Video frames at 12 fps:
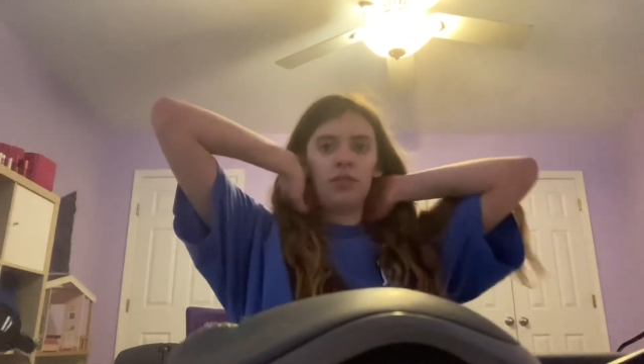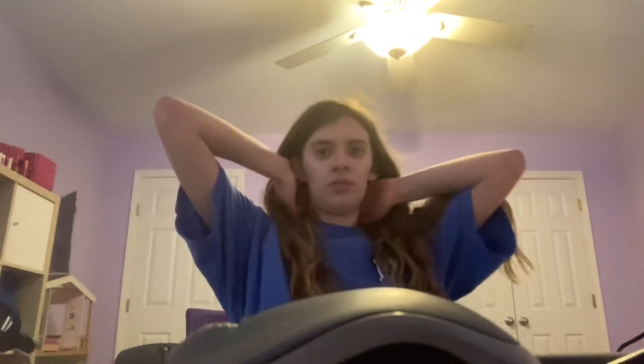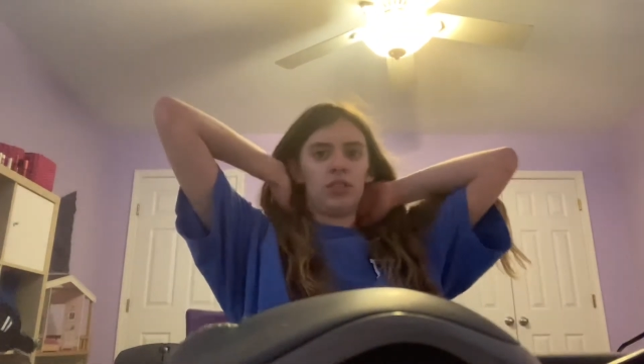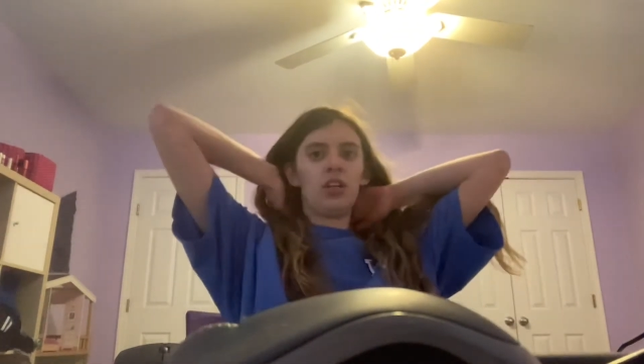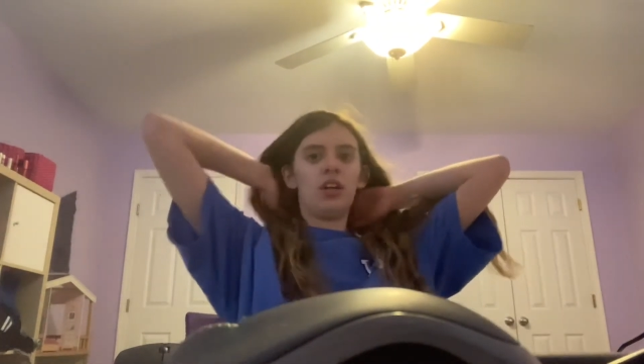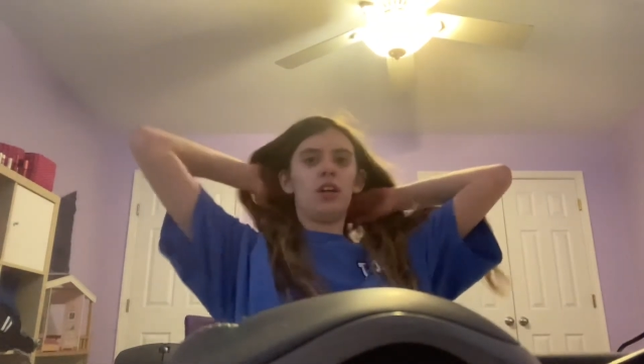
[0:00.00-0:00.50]

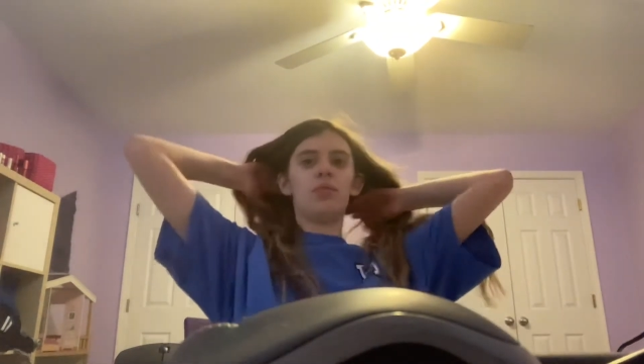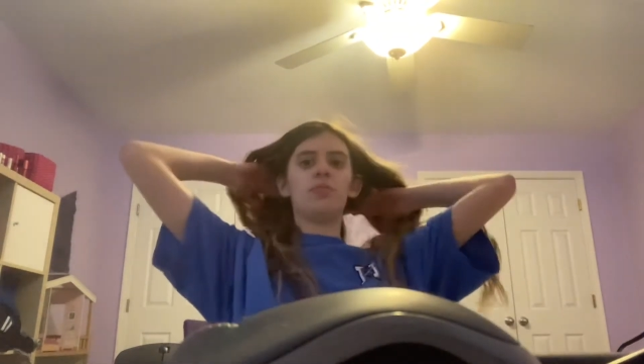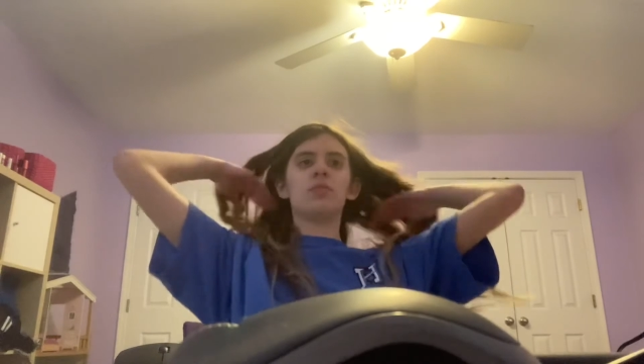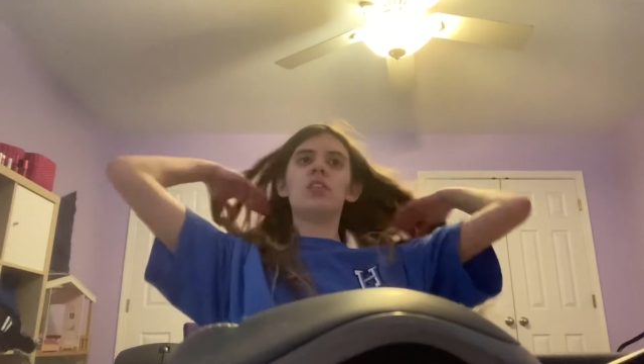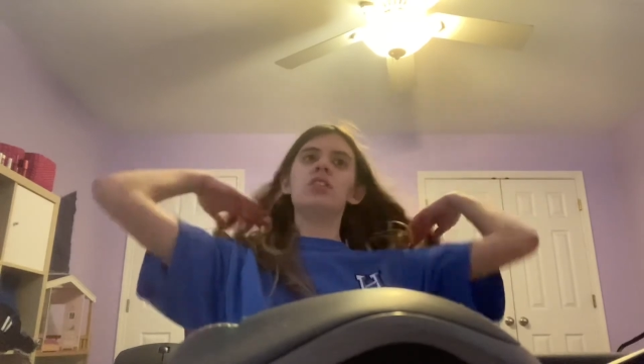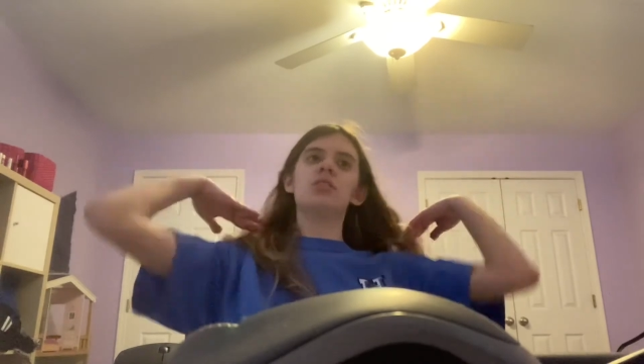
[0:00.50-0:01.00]
sure,
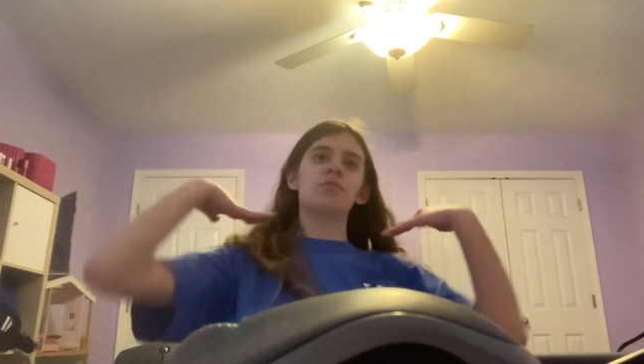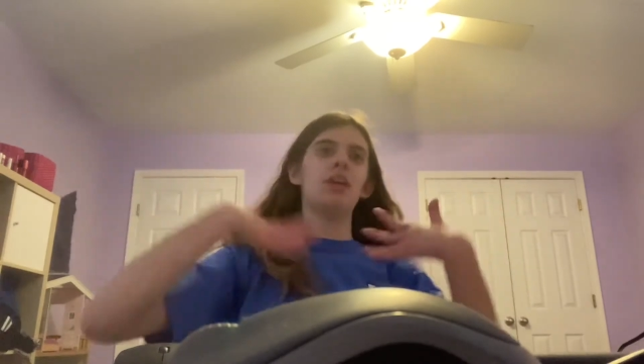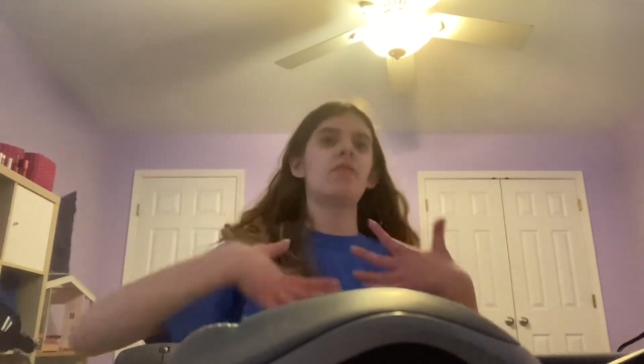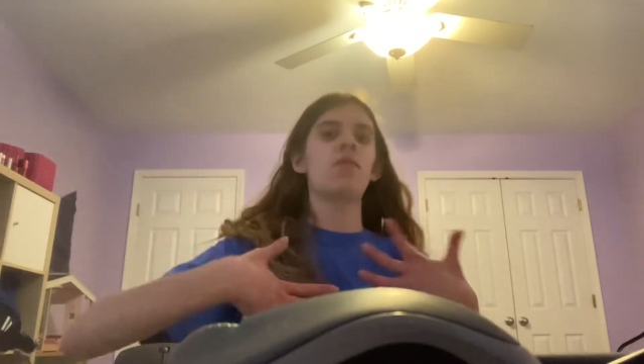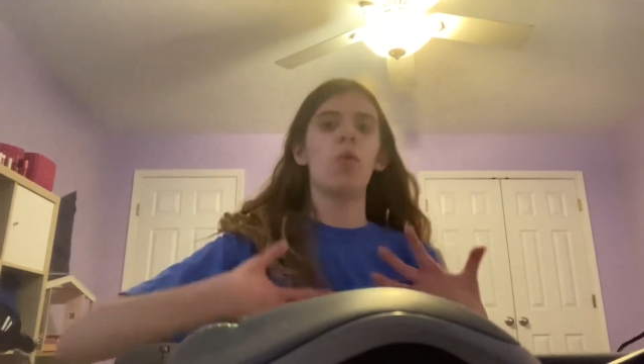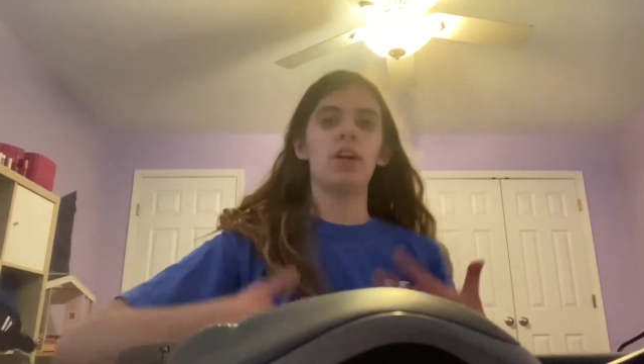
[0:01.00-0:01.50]
I'm losing
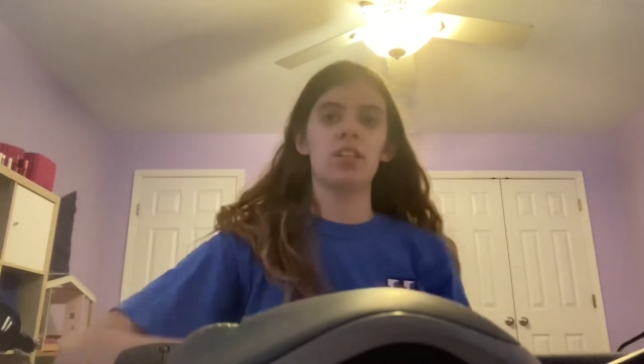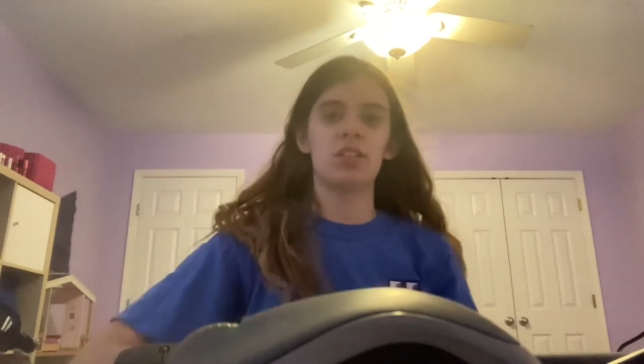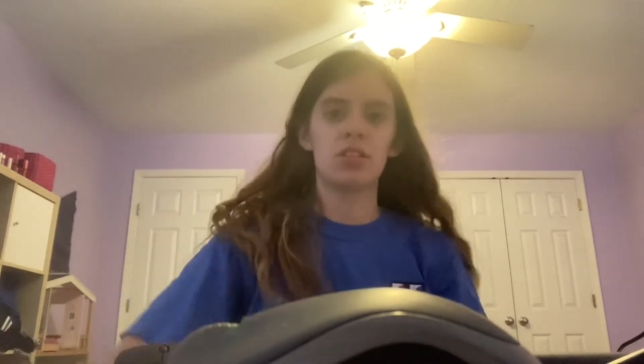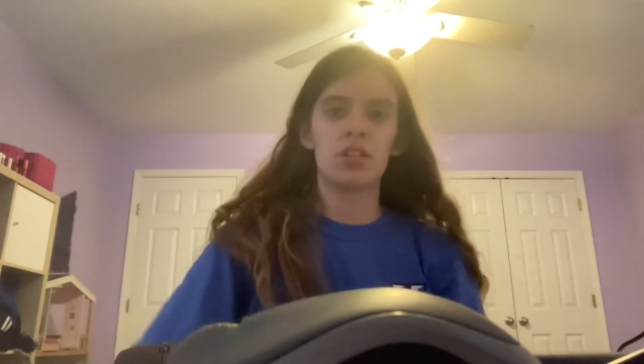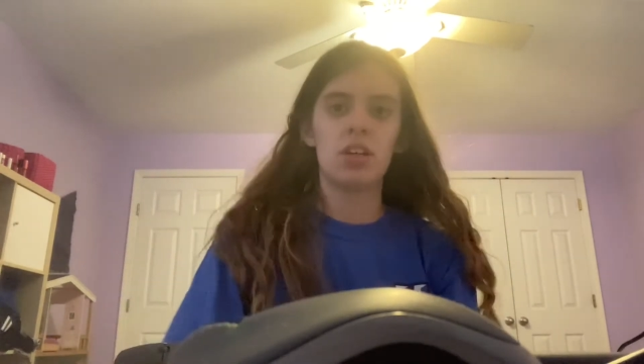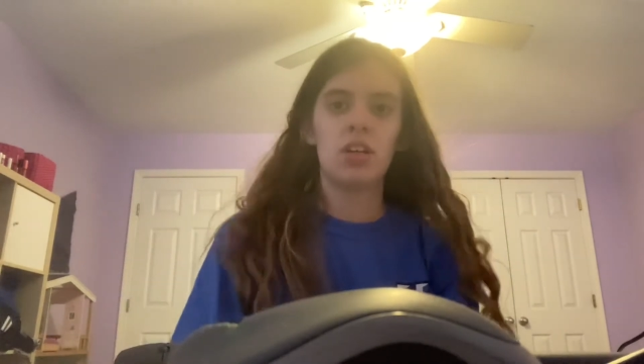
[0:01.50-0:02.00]
my voice.
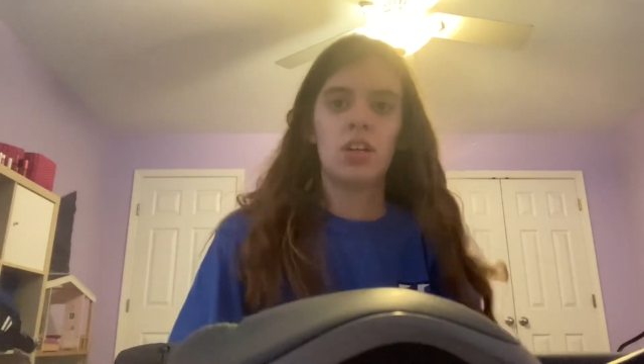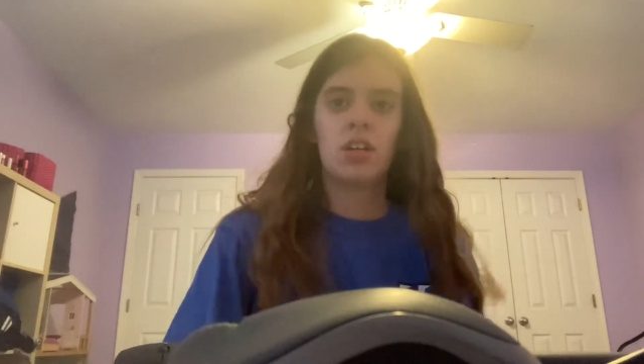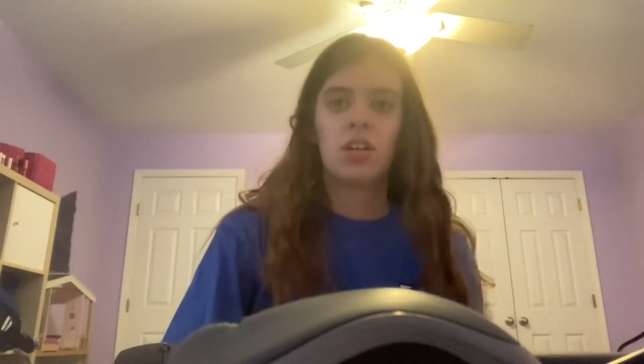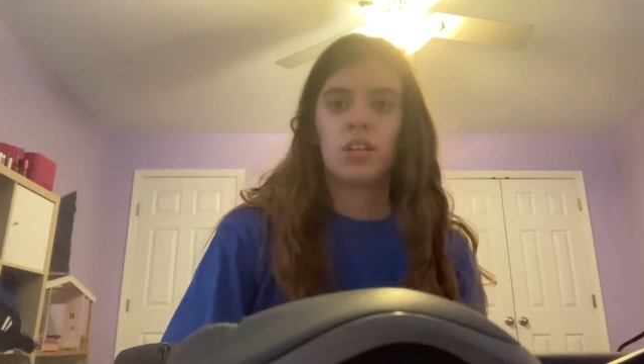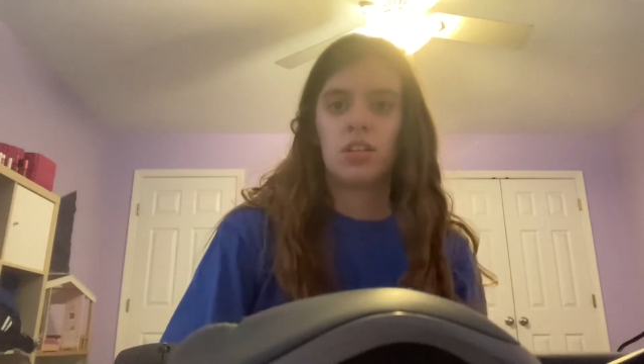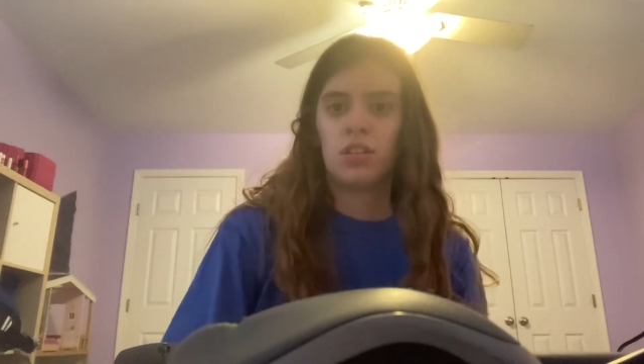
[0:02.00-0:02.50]

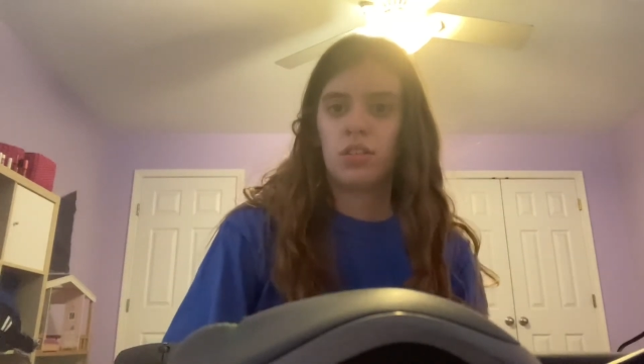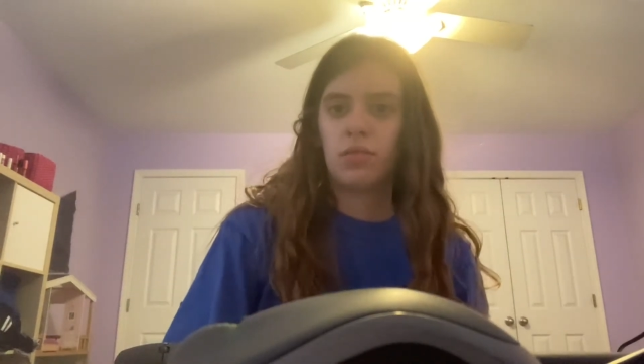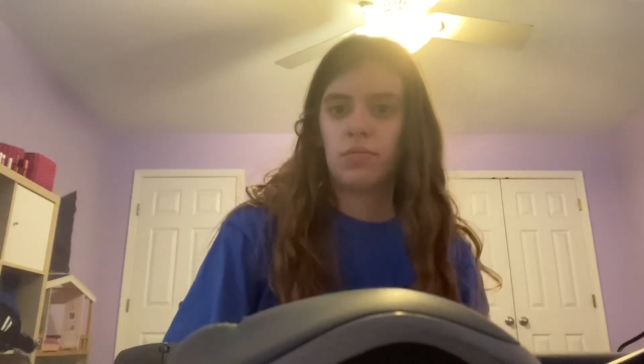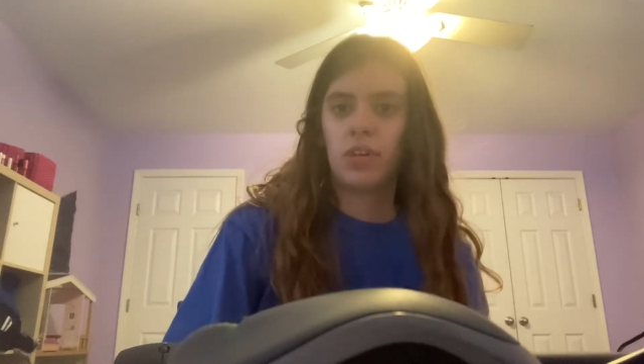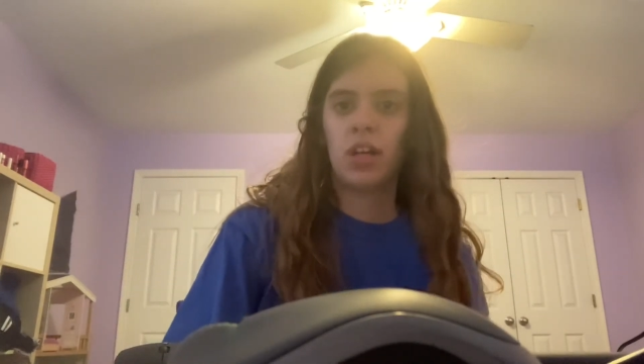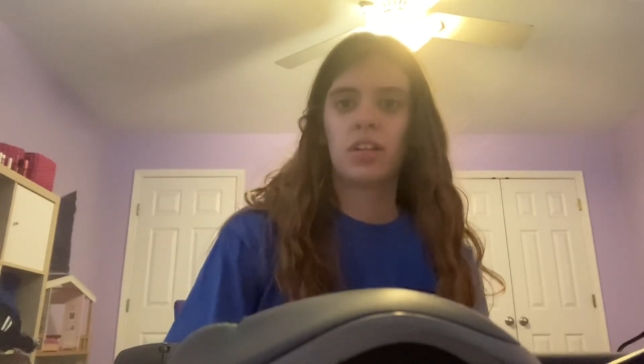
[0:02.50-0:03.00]

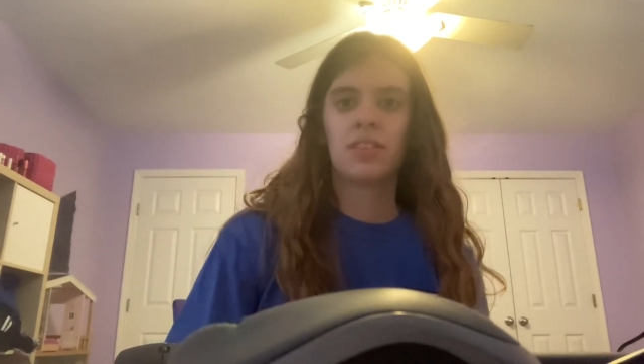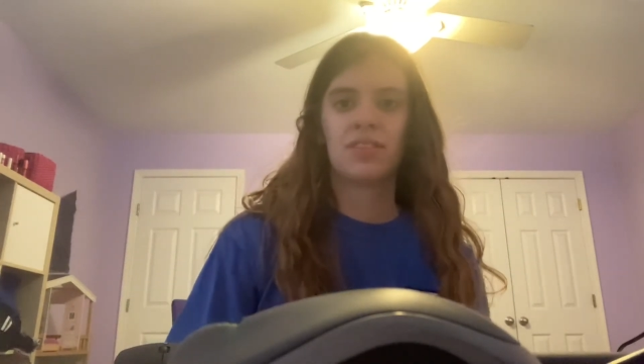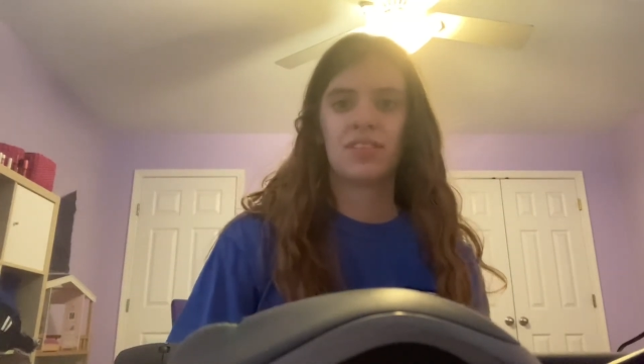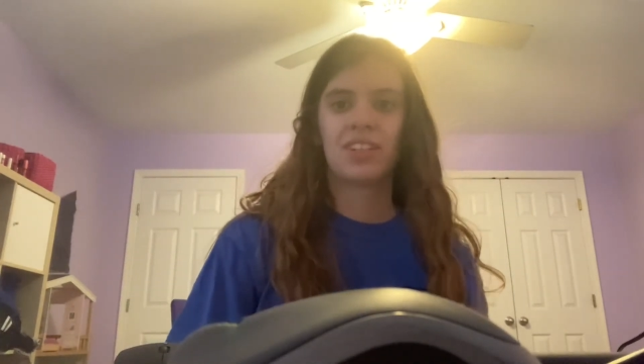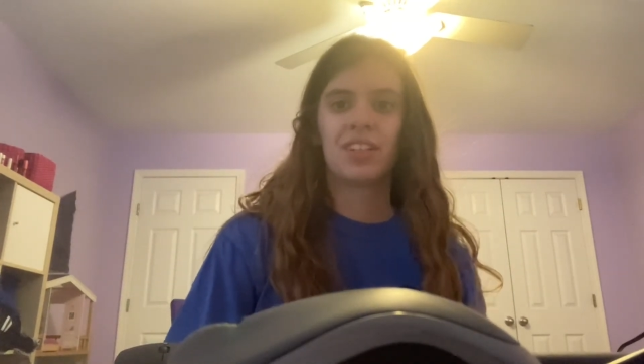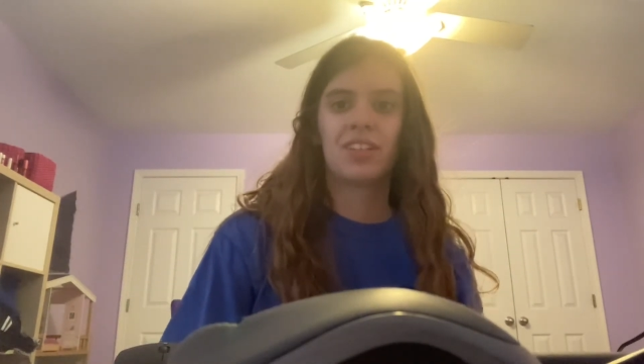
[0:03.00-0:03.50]
I don't
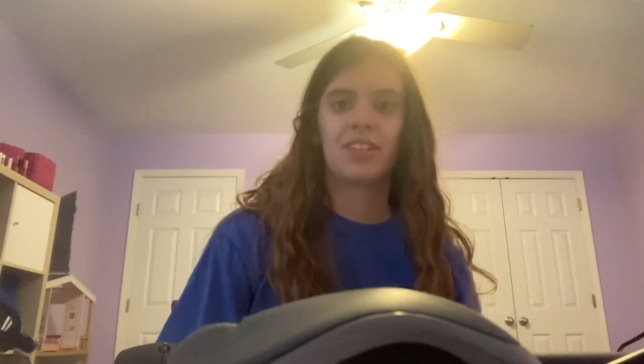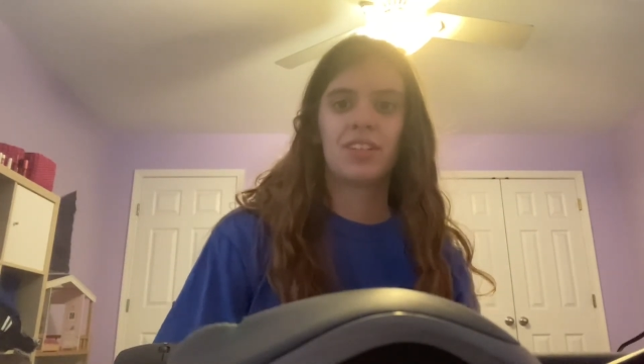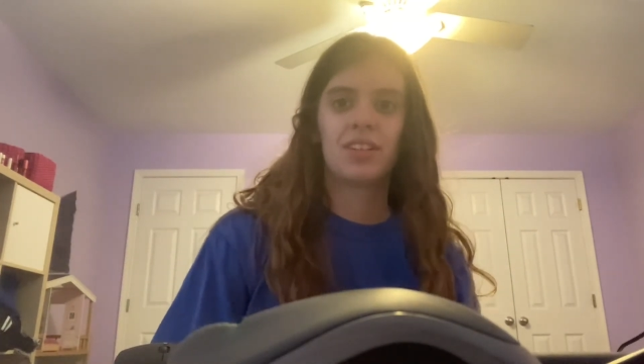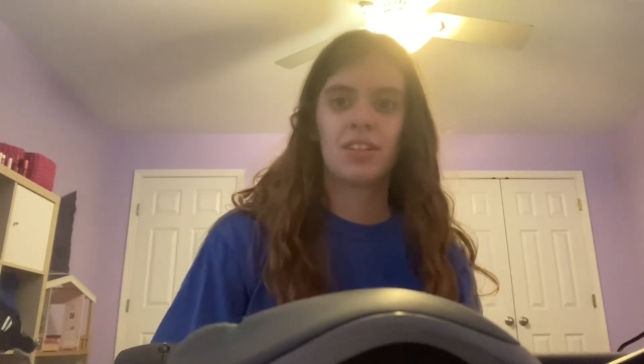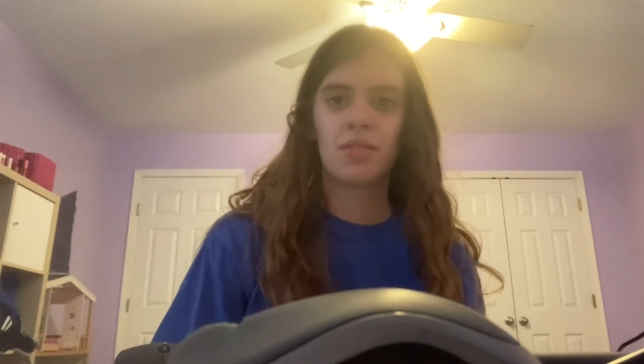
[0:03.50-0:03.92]
want to,